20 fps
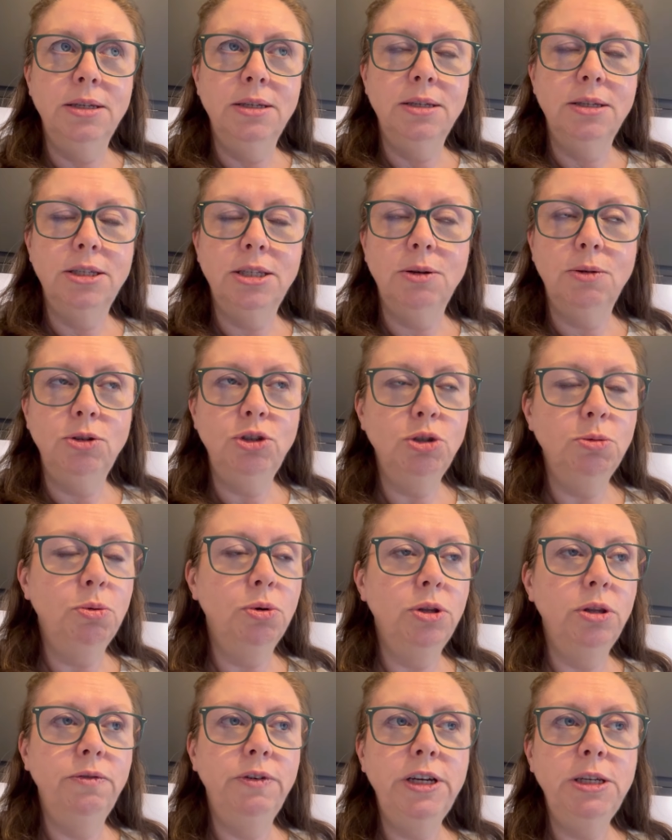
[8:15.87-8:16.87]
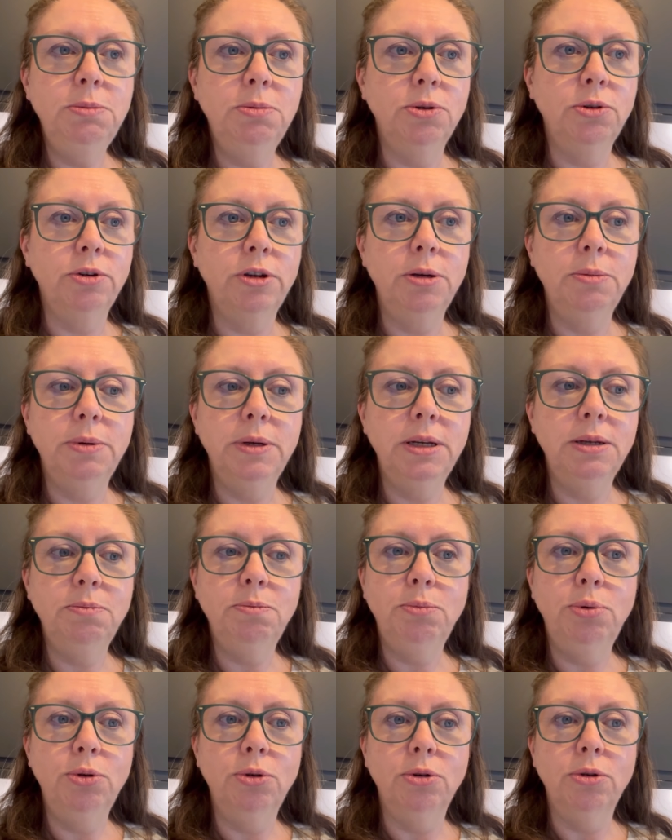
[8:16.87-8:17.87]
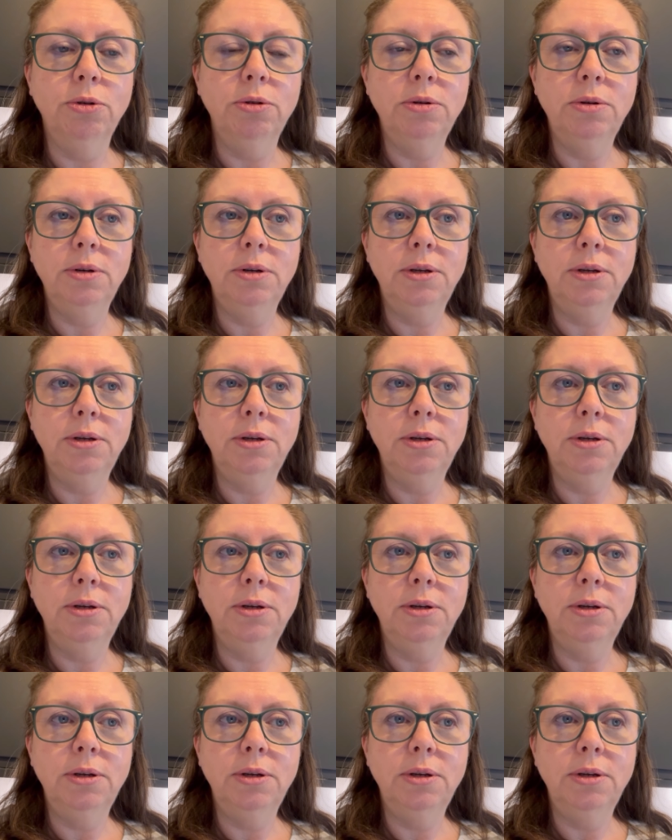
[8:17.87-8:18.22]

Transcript: So I just put in the Facebook group and I put,